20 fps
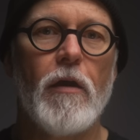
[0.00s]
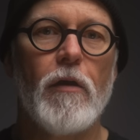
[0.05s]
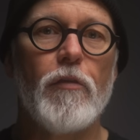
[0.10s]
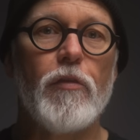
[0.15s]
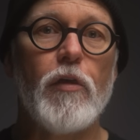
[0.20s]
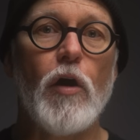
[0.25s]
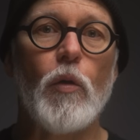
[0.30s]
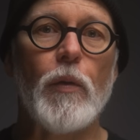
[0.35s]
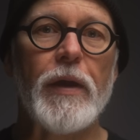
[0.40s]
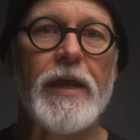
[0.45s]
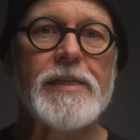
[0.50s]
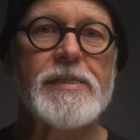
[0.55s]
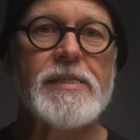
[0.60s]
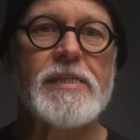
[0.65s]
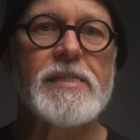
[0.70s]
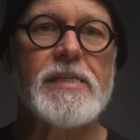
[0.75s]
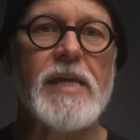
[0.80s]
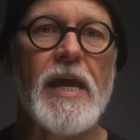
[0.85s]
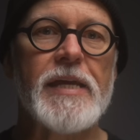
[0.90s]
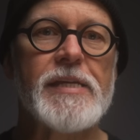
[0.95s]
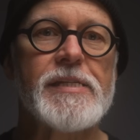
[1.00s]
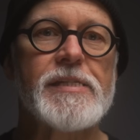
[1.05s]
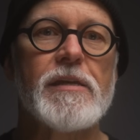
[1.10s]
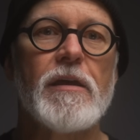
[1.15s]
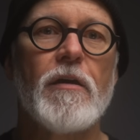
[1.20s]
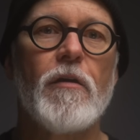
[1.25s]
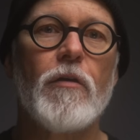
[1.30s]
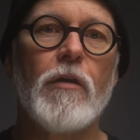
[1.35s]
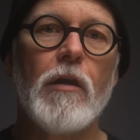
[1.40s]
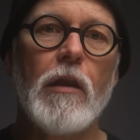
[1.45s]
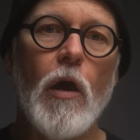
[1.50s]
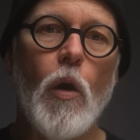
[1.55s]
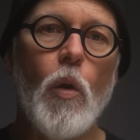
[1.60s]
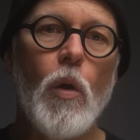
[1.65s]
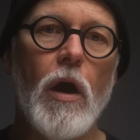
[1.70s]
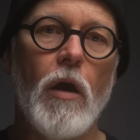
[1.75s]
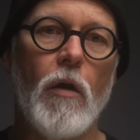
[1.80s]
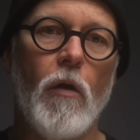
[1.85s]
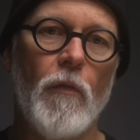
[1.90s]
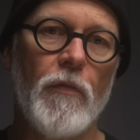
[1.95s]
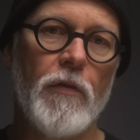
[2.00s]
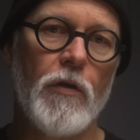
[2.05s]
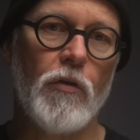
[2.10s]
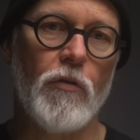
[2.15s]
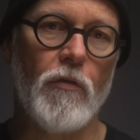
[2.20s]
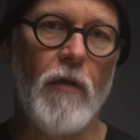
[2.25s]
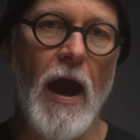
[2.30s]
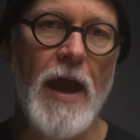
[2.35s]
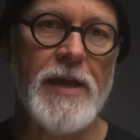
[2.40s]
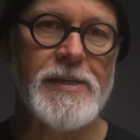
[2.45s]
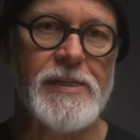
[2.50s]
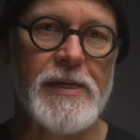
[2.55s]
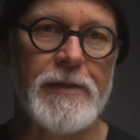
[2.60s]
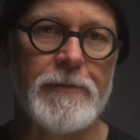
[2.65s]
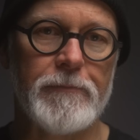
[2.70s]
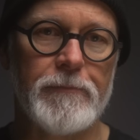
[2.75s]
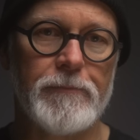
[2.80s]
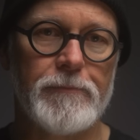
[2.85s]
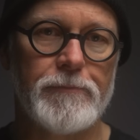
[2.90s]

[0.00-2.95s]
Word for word: though it stays lower on the horizon.